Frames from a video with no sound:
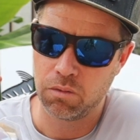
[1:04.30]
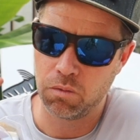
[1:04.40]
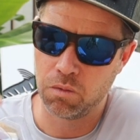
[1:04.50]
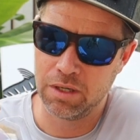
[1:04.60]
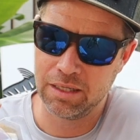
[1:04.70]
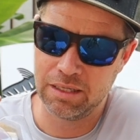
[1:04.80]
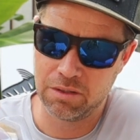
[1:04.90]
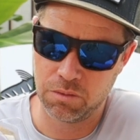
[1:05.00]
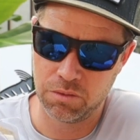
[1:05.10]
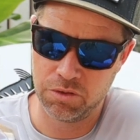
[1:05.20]
Really
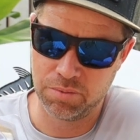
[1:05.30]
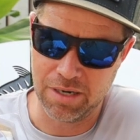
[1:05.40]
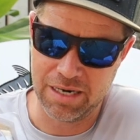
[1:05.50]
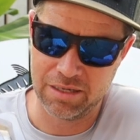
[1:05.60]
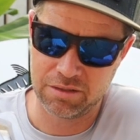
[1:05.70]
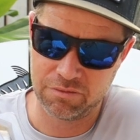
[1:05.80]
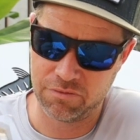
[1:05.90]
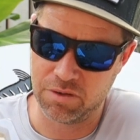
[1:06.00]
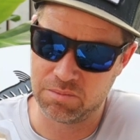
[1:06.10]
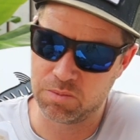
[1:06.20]
cool new product
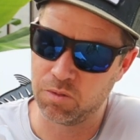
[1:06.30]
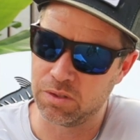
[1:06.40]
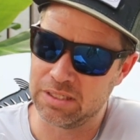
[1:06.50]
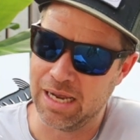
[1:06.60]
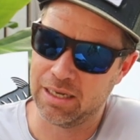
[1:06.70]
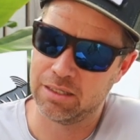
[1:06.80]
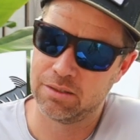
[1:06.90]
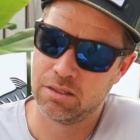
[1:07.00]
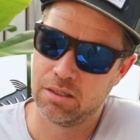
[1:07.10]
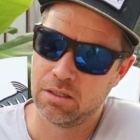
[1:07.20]
from SpoolTek.
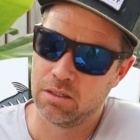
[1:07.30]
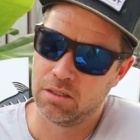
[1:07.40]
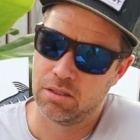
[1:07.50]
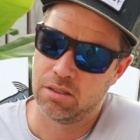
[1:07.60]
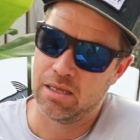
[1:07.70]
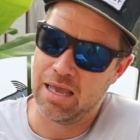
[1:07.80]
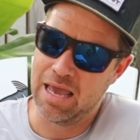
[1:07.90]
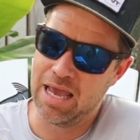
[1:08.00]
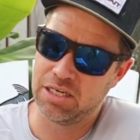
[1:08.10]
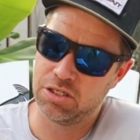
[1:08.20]

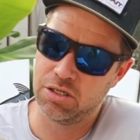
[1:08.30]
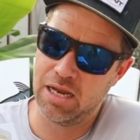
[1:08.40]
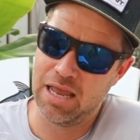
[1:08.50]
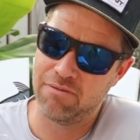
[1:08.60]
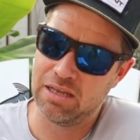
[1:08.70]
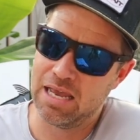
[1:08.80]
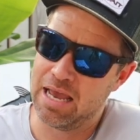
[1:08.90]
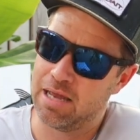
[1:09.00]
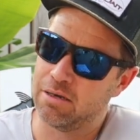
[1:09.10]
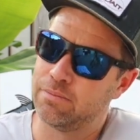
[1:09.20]
Extra heavy
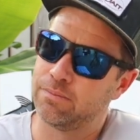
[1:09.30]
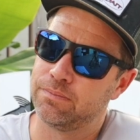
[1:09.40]
head